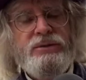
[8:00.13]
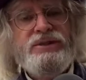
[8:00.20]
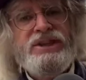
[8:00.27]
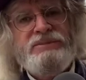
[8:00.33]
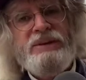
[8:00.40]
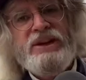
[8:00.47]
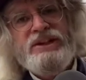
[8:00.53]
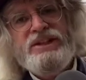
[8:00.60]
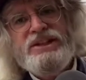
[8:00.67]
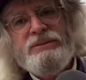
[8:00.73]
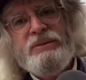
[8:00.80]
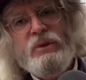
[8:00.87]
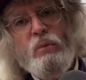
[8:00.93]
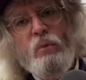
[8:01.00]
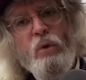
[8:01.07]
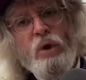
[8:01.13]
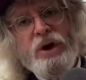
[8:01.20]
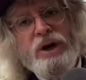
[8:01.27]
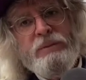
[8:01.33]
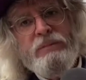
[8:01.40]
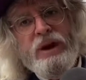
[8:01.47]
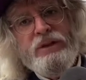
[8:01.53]
especially some of the
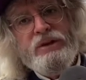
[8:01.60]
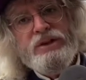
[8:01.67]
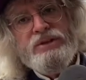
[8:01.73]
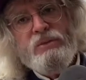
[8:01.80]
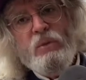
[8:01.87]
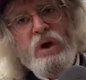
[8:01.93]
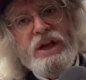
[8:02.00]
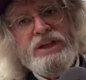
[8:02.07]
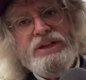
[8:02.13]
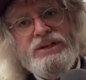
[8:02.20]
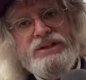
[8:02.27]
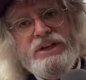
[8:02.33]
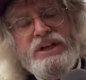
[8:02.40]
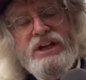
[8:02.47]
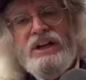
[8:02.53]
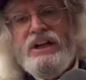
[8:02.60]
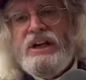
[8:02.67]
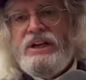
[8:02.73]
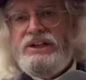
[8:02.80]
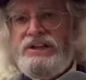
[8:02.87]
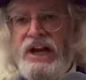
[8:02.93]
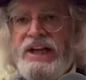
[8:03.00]
Warner Brothers ones.
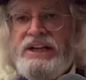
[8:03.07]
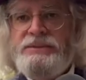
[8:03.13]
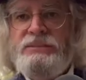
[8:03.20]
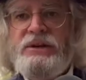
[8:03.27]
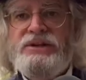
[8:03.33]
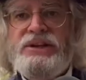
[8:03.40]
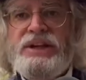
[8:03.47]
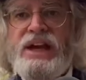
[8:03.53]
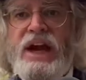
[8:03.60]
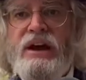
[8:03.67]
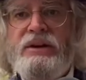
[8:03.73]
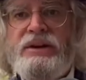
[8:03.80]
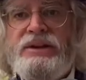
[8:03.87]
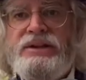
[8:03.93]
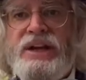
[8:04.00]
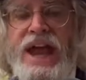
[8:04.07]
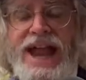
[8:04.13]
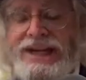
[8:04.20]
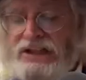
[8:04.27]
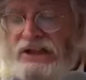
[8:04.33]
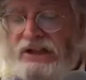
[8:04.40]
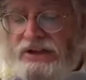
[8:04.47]
Check his music out. It's
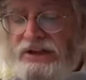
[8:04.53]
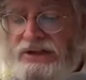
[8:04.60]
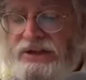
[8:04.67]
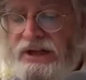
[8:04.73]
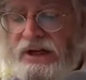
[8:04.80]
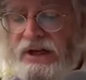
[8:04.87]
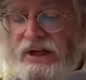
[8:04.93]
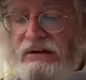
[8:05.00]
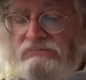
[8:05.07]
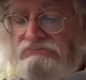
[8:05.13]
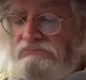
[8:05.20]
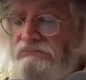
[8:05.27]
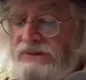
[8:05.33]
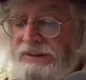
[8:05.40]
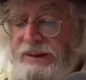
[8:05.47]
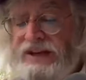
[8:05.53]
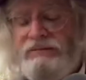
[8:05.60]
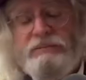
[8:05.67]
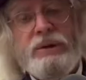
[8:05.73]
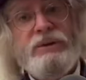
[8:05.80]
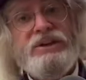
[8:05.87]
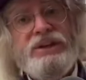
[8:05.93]
excellent. Uh, speaking of
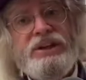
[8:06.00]
music,